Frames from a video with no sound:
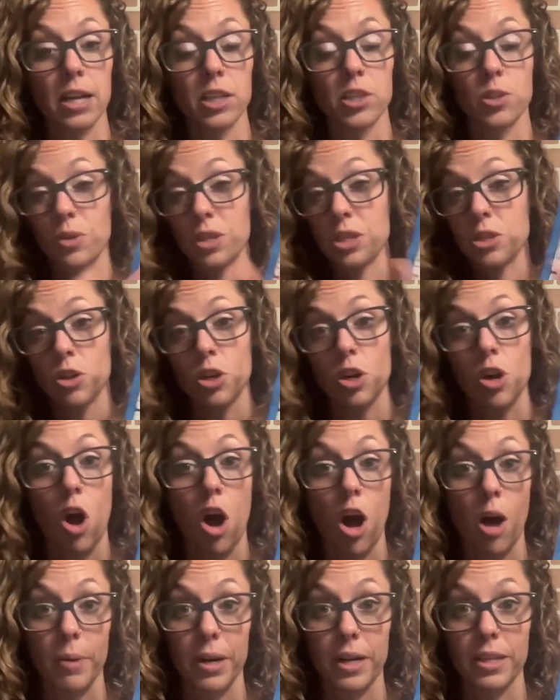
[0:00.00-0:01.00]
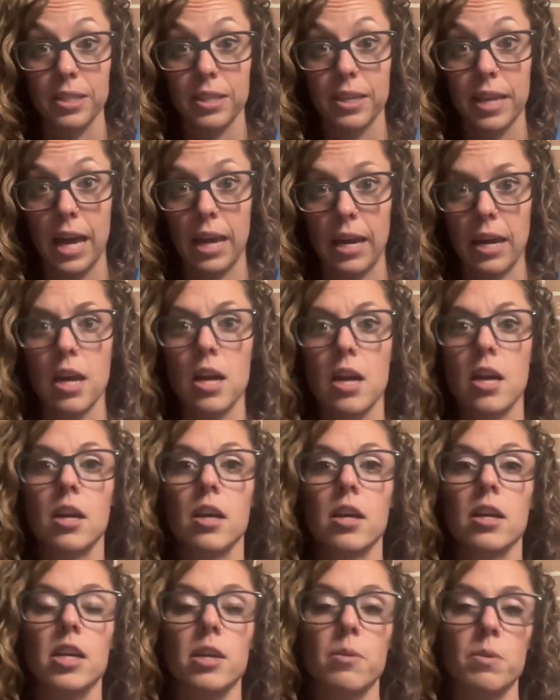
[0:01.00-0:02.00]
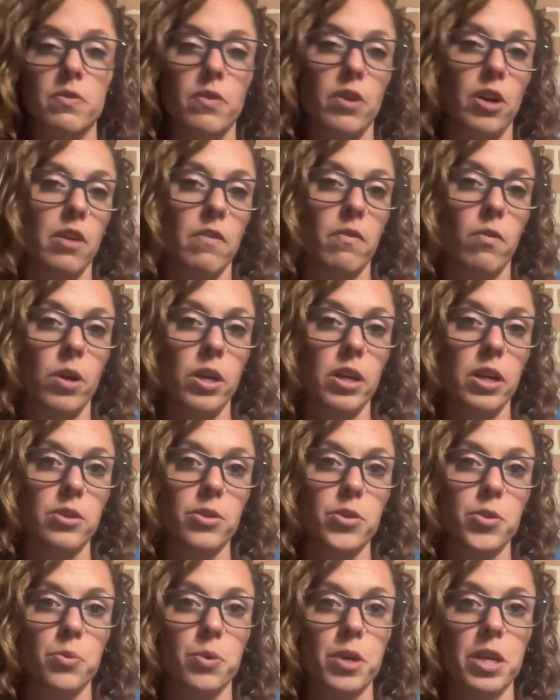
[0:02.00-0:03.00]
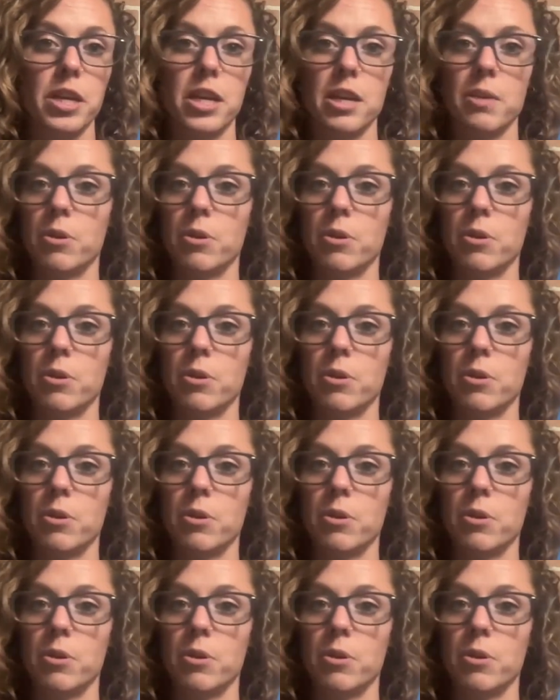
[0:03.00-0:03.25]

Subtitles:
So these are comics. Again, he was very avoidant to reading.